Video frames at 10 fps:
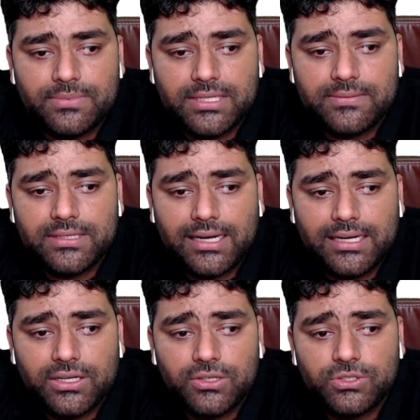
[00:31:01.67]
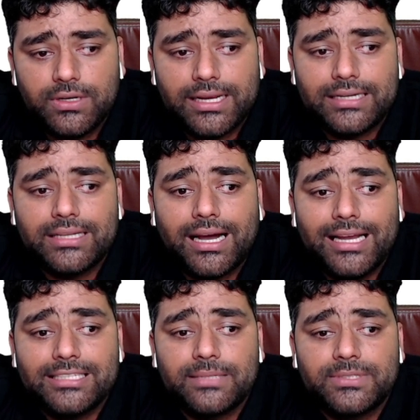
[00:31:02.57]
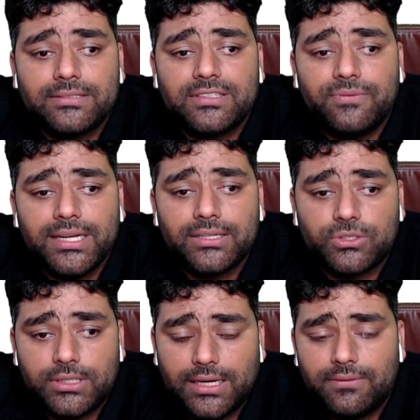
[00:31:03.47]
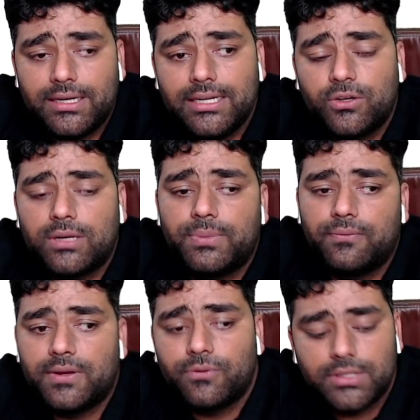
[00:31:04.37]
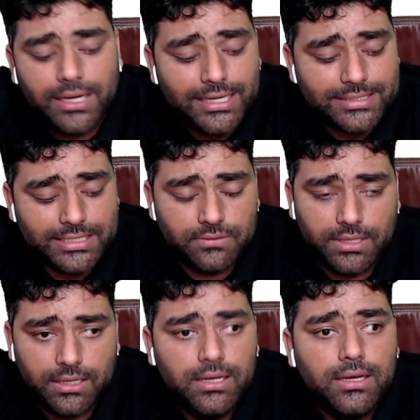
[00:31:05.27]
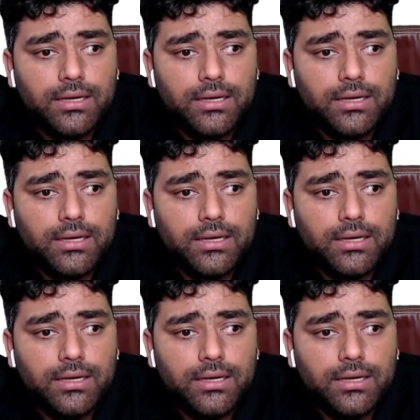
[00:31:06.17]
subscription right now, so you'll get the IELTS subscription free. So definitely you can prepare for the IELTS as well,